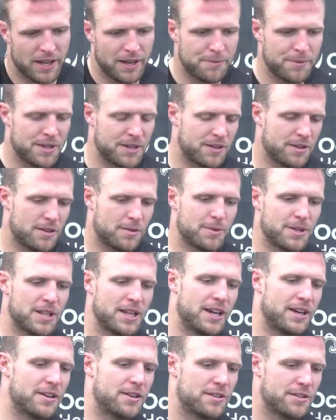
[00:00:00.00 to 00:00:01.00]
came in a little bit
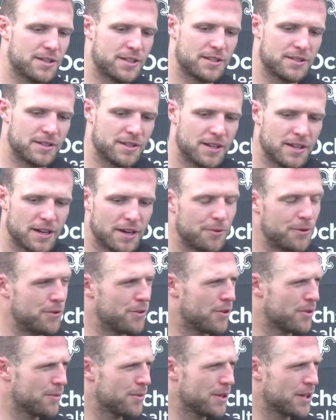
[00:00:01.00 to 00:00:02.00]
lighter than I
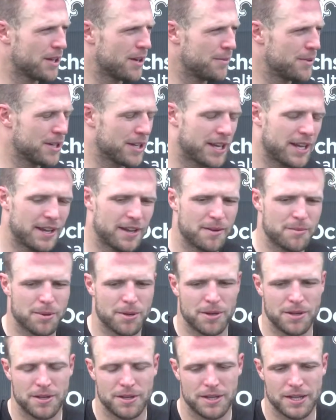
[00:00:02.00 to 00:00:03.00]
would normally come into camp,
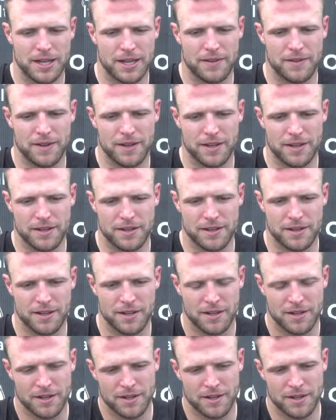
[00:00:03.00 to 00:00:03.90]
and then